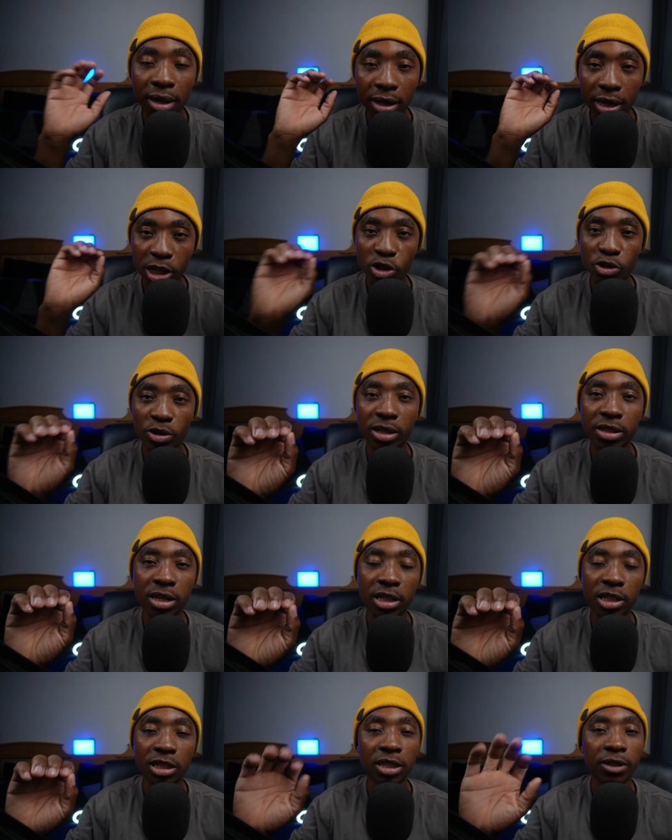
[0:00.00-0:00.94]
that
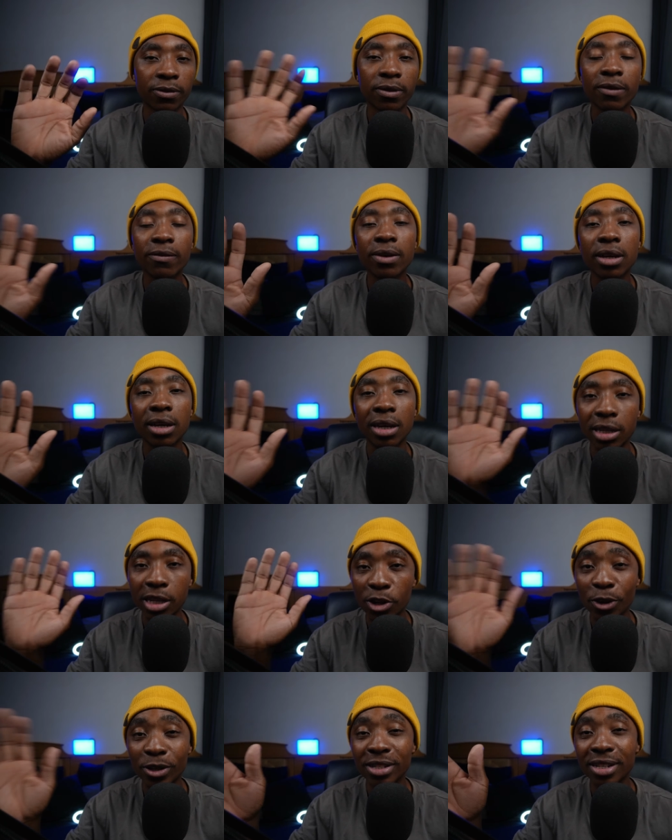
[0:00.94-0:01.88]
strategy. If ever he
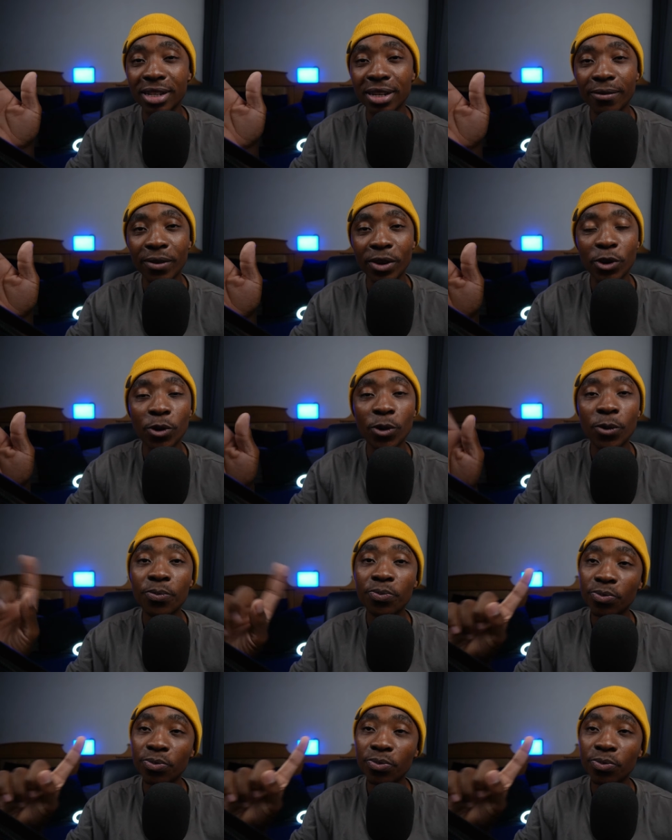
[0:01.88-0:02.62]
did not see the video,